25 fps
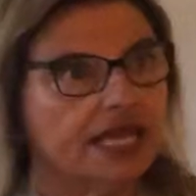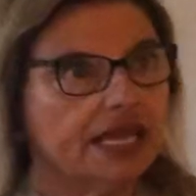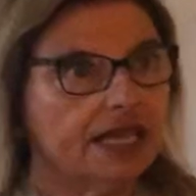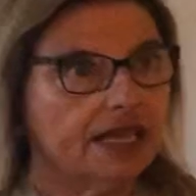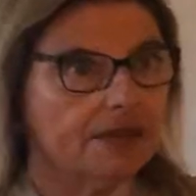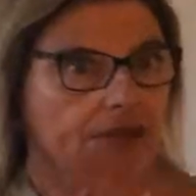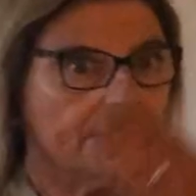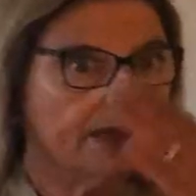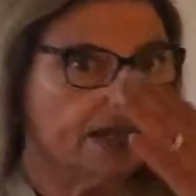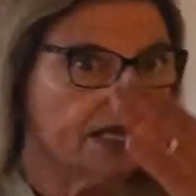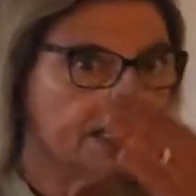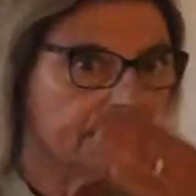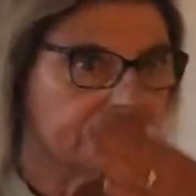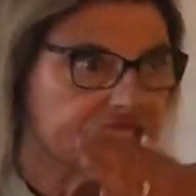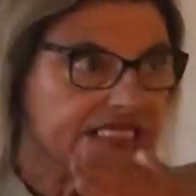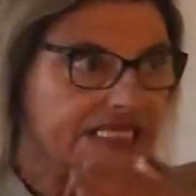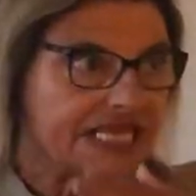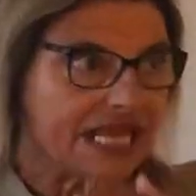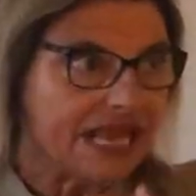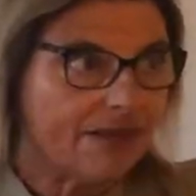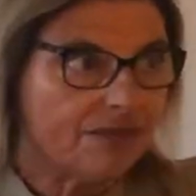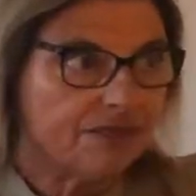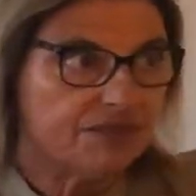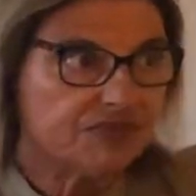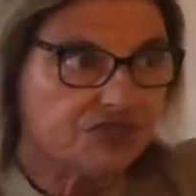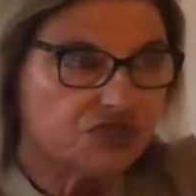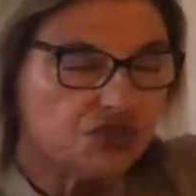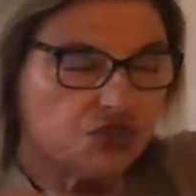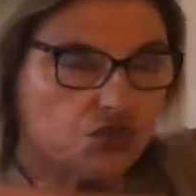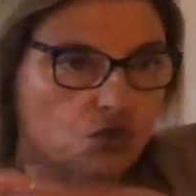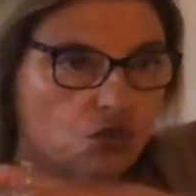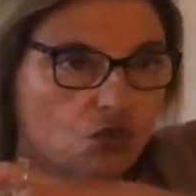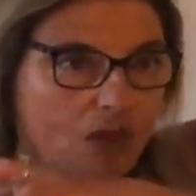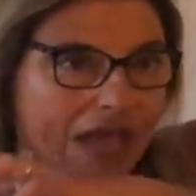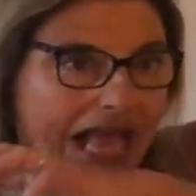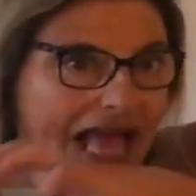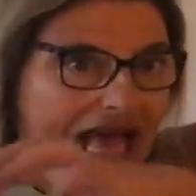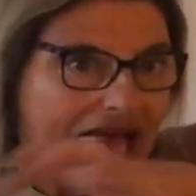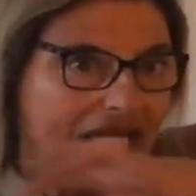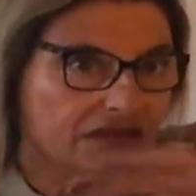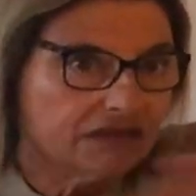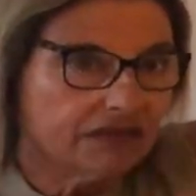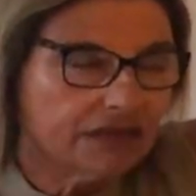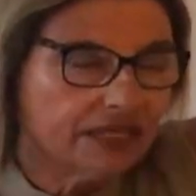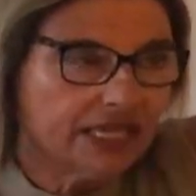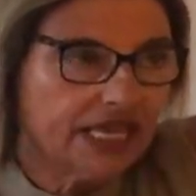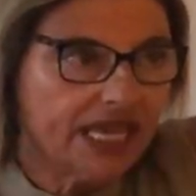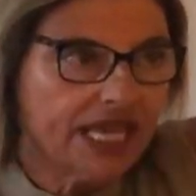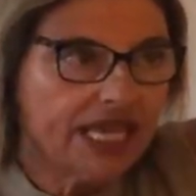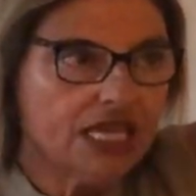It attempts to
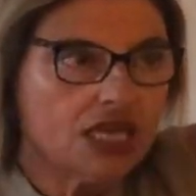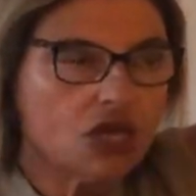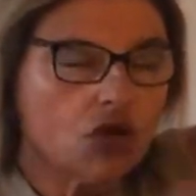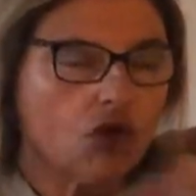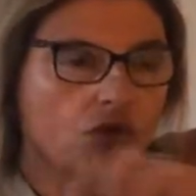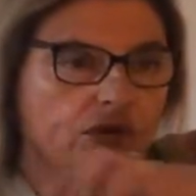allocate